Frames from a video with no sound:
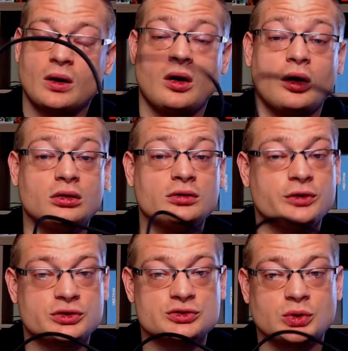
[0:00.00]
All of
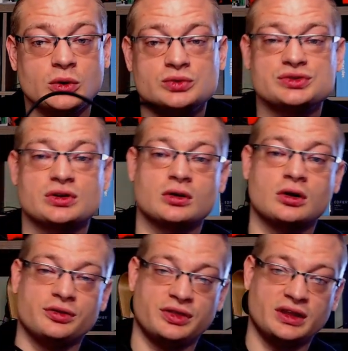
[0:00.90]
your controls are
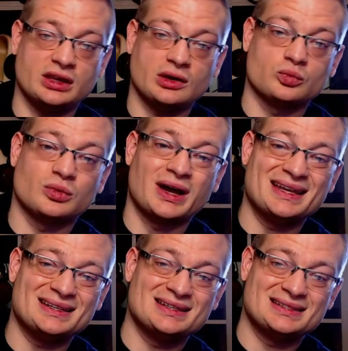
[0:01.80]
on the
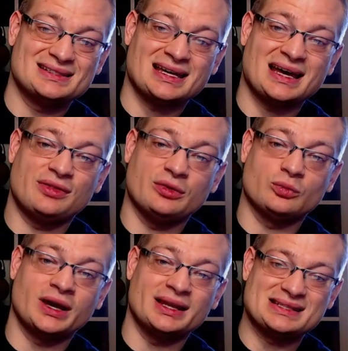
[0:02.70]
right side, the
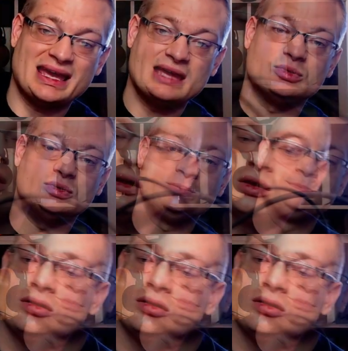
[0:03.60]
right cable.